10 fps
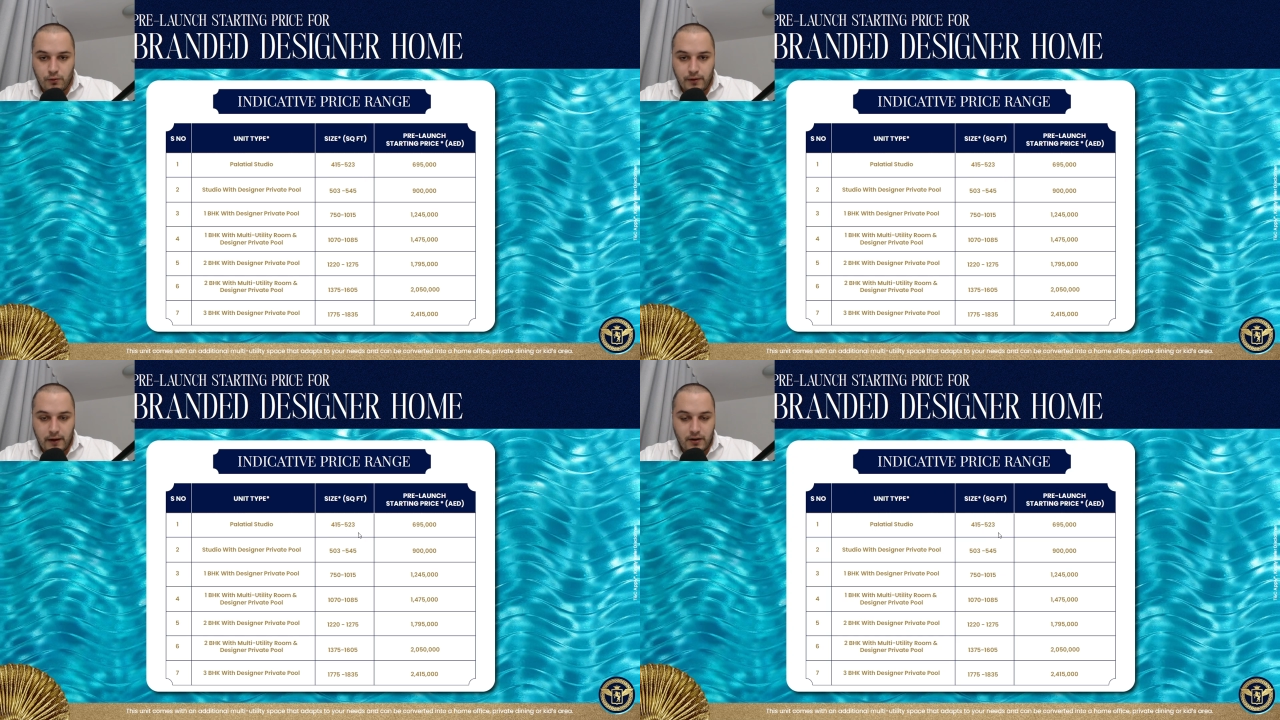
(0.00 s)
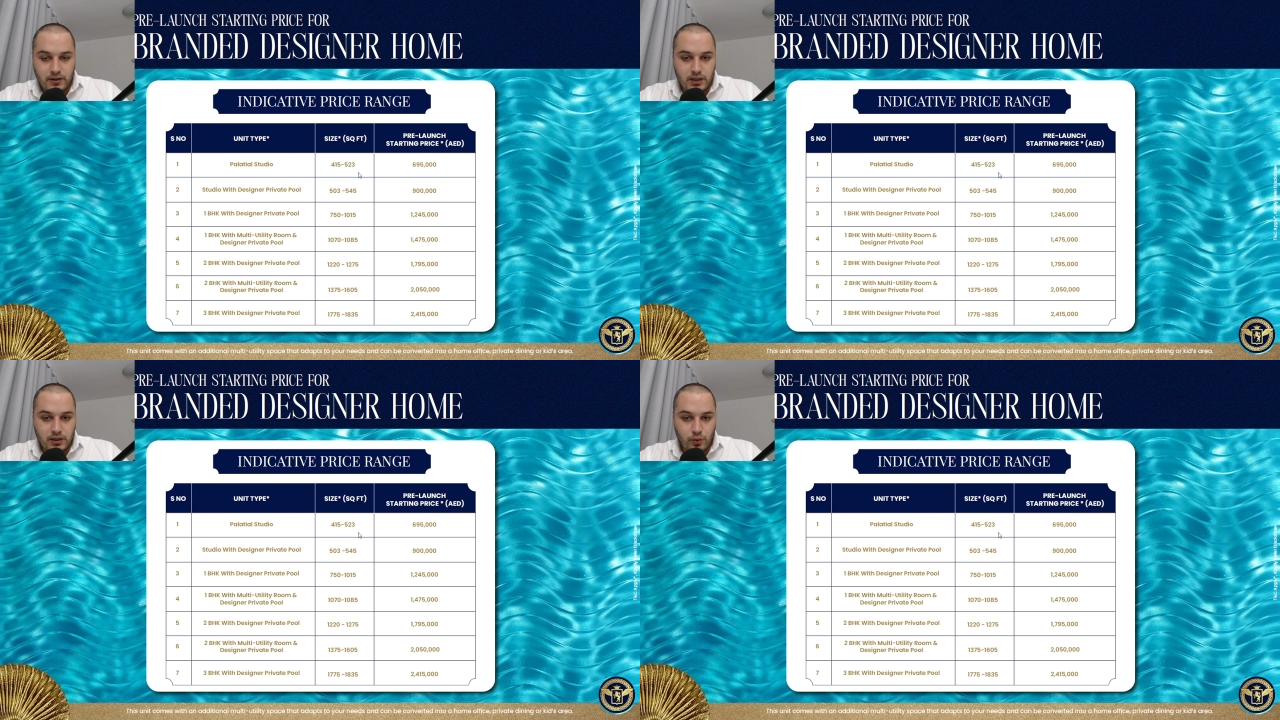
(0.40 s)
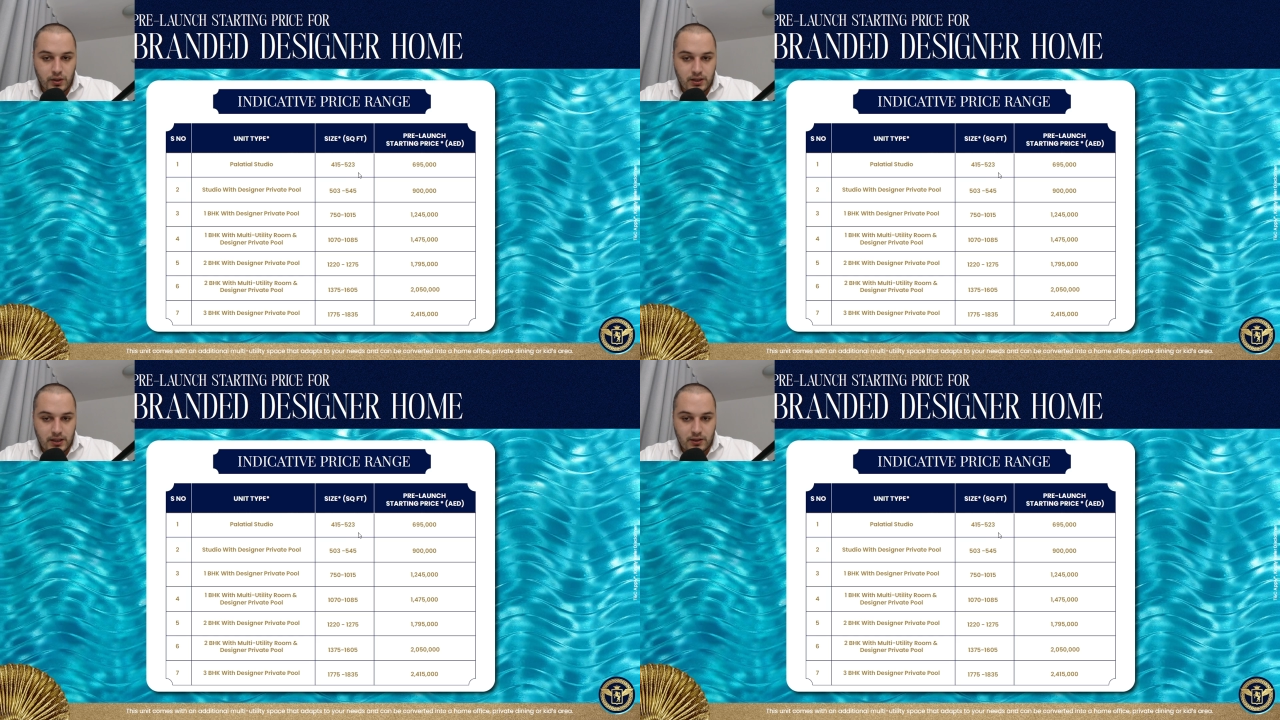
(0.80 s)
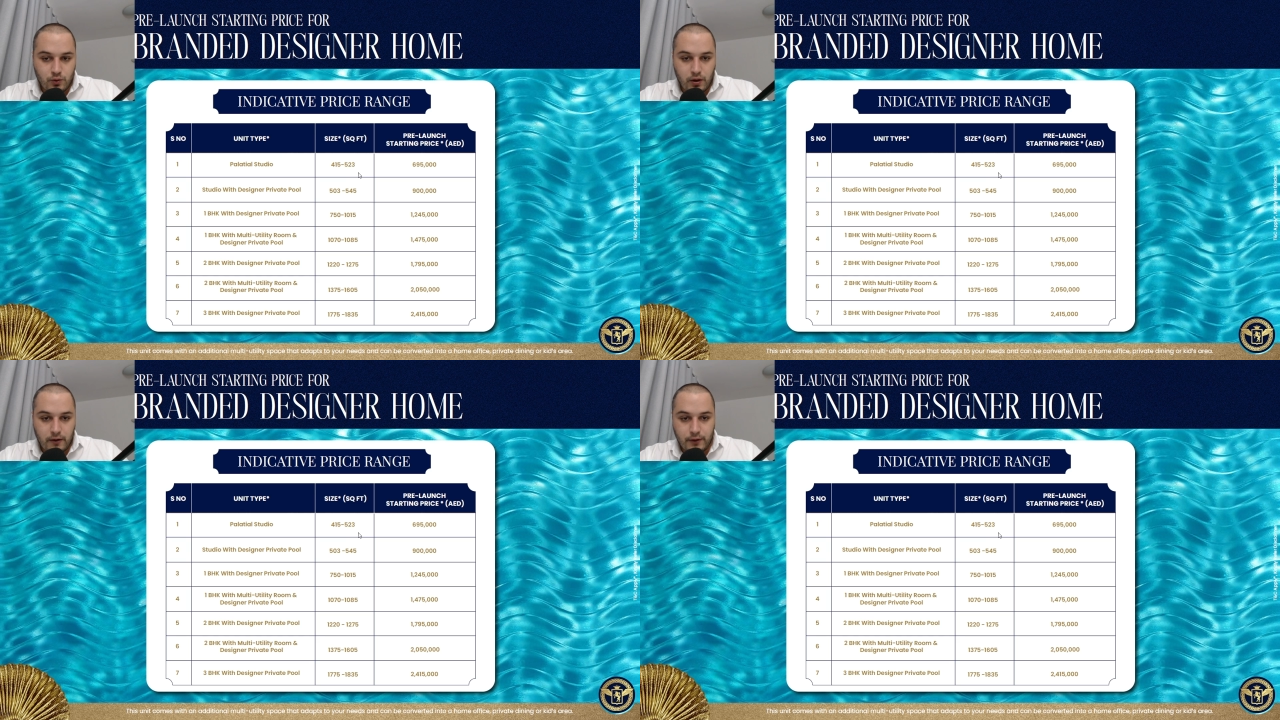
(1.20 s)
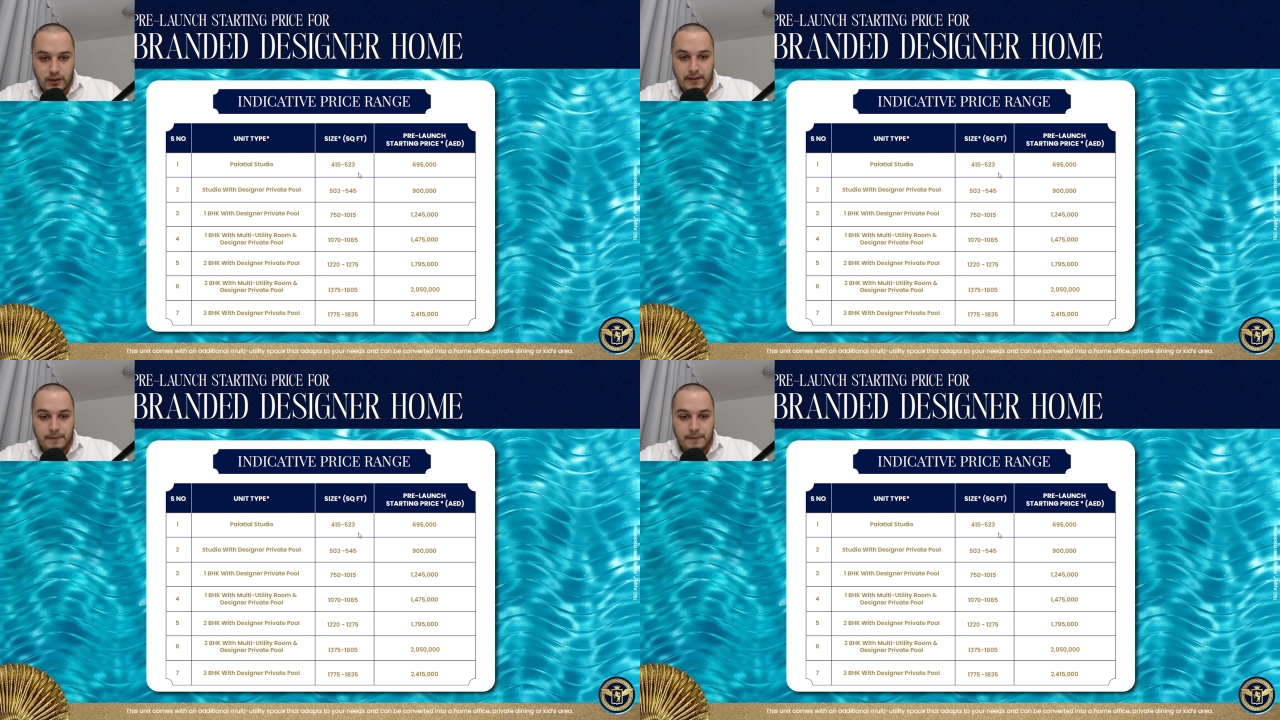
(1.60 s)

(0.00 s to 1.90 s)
523 square foot.